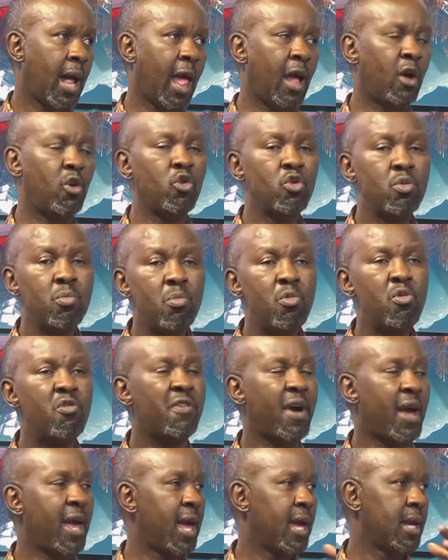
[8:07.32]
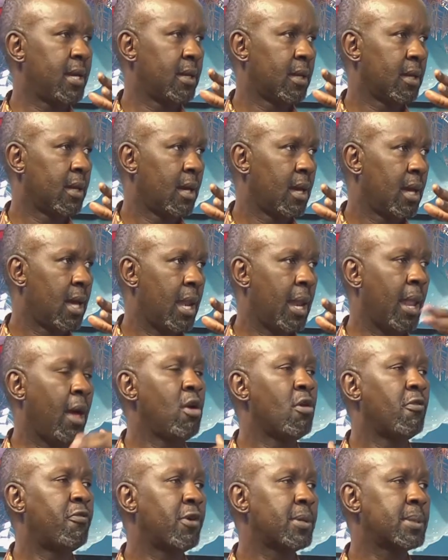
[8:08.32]
I could move ahead. Now
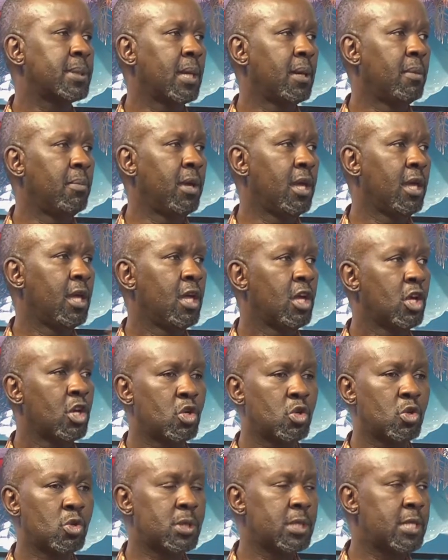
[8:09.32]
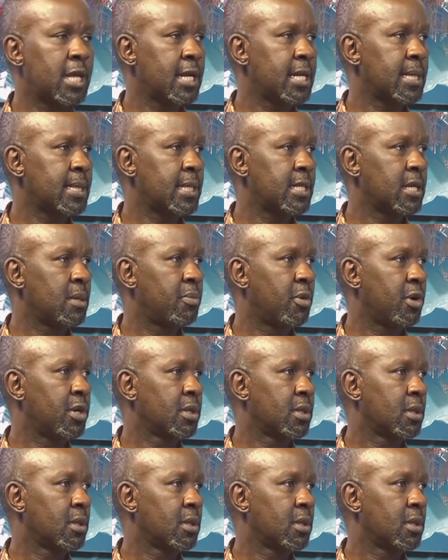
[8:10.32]
you're forcing me to stay at a certain point.